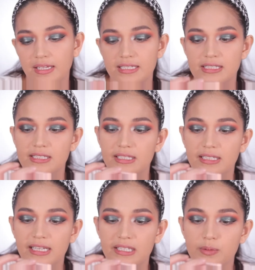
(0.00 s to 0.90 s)
It's the
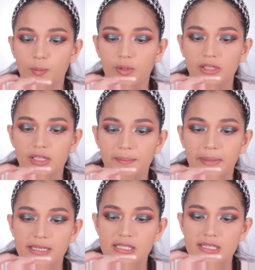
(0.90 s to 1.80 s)
NYX Wonder
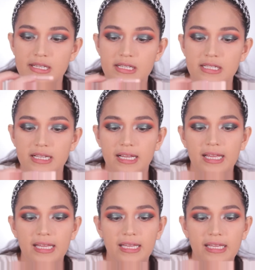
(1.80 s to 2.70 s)
Pencil
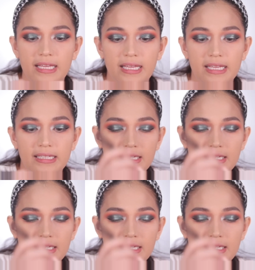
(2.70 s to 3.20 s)
in